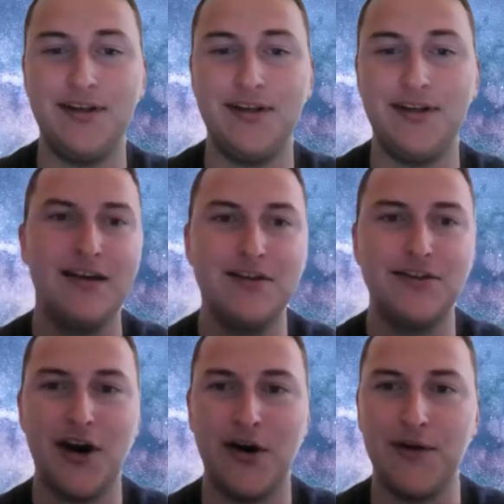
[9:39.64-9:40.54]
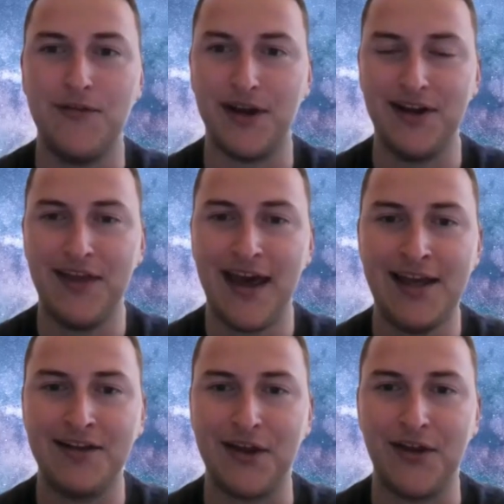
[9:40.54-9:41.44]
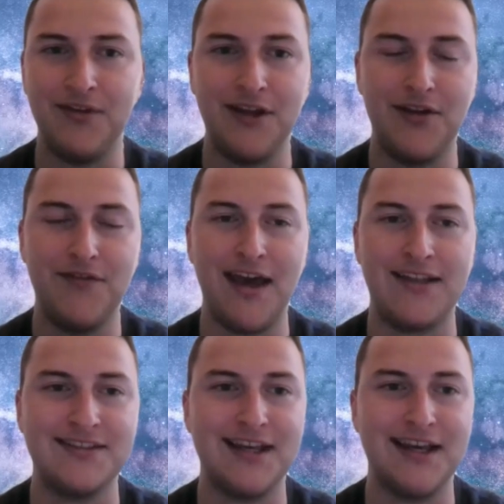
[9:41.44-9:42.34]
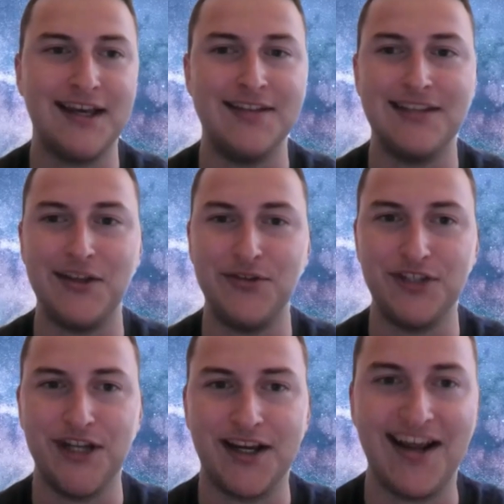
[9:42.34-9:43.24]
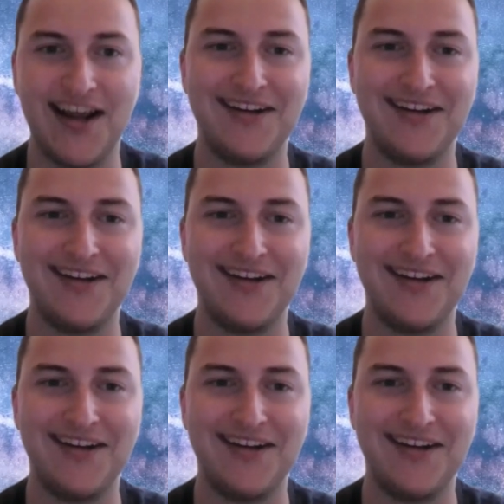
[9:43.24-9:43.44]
So if you're into that, well, Lilavette says that you should check it out.